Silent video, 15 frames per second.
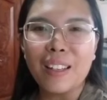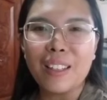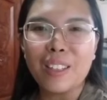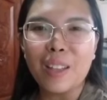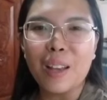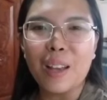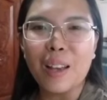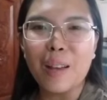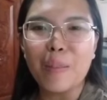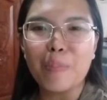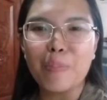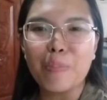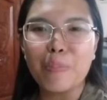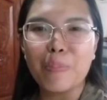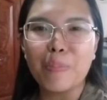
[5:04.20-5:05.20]
sa
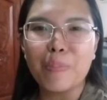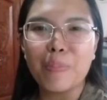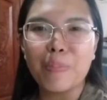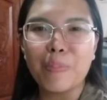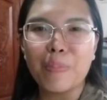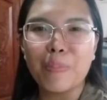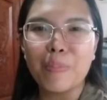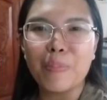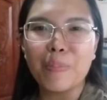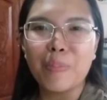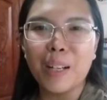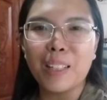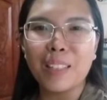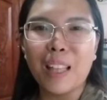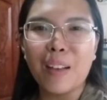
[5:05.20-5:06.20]

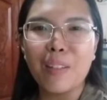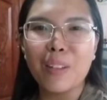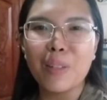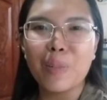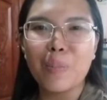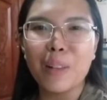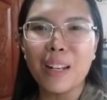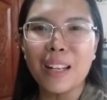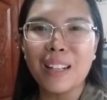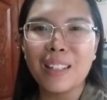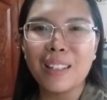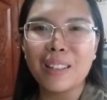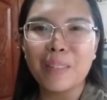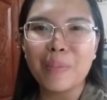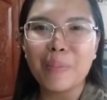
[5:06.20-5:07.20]
pagtawa nyo
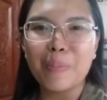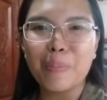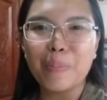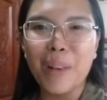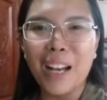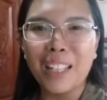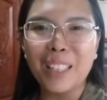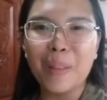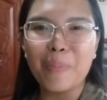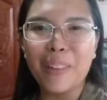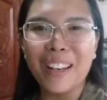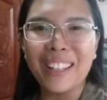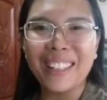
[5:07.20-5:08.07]
palang pakda.